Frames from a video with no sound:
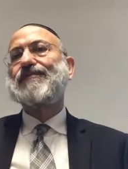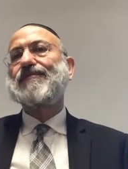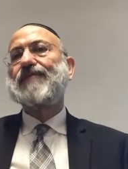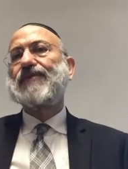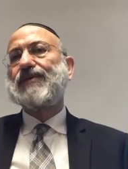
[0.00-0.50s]

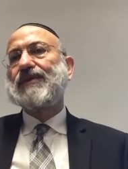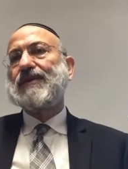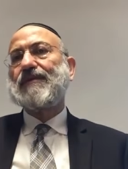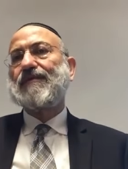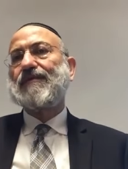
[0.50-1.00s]
Very
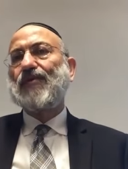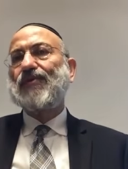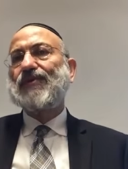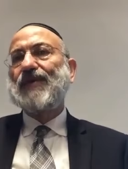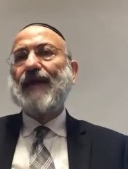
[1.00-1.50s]
interesting. We
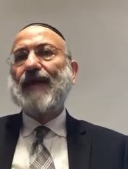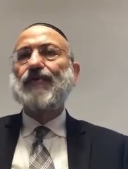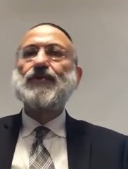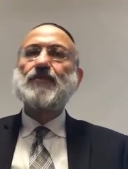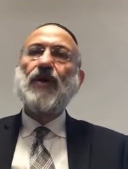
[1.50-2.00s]
don't tell
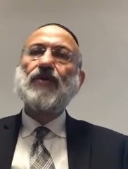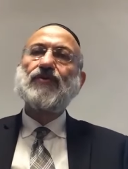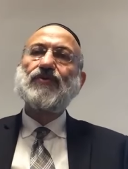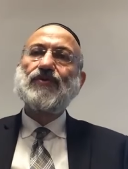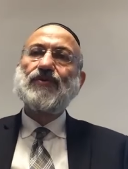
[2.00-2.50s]
HaKadosh Baruch
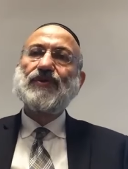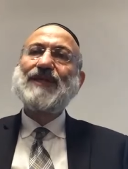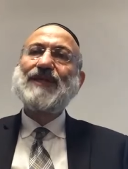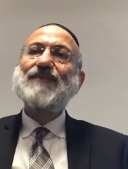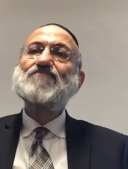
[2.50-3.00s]
Hu that
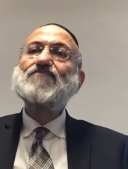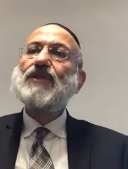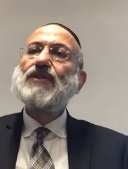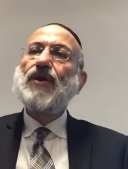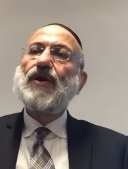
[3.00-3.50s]
they didn't
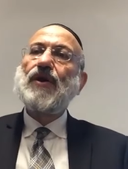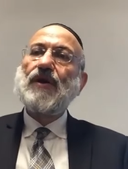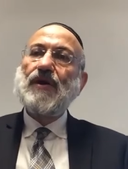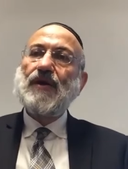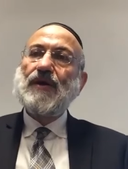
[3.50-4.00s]
meet the
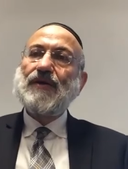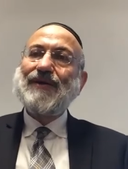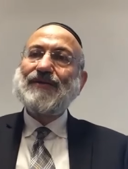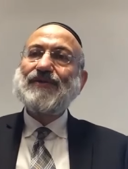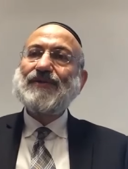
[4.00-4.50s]

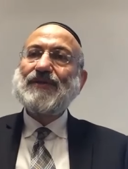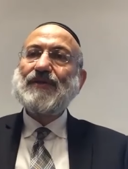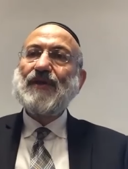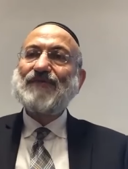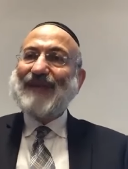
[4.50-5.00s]
characteristic
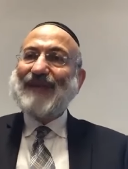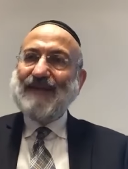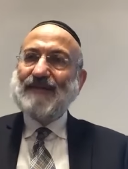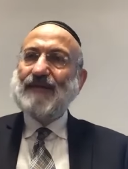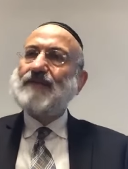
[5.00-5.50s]
of
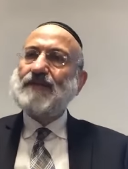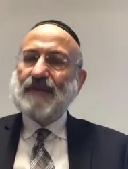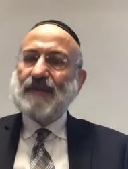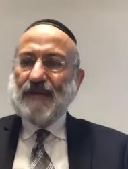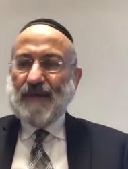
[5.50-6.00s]
kindness.
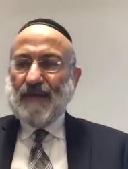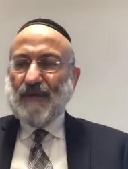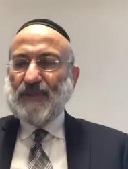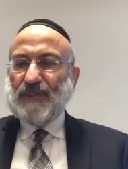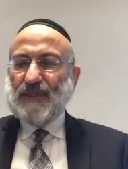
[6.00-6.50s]

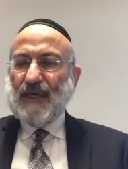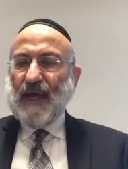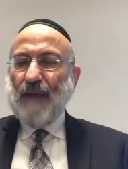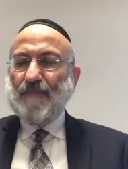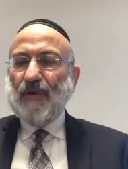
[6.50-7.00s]
We say
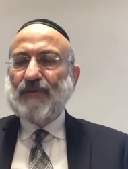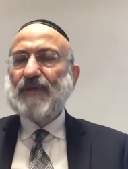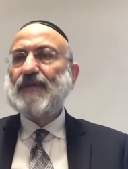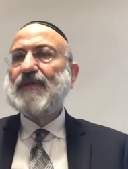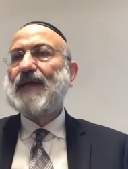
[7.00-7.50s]

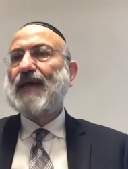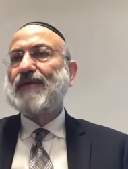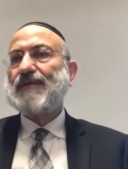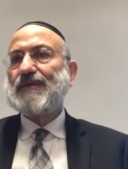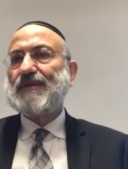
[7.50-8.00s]
abundant in
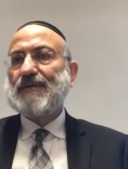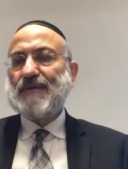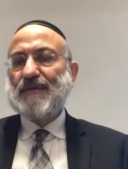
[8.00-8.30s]
kindness.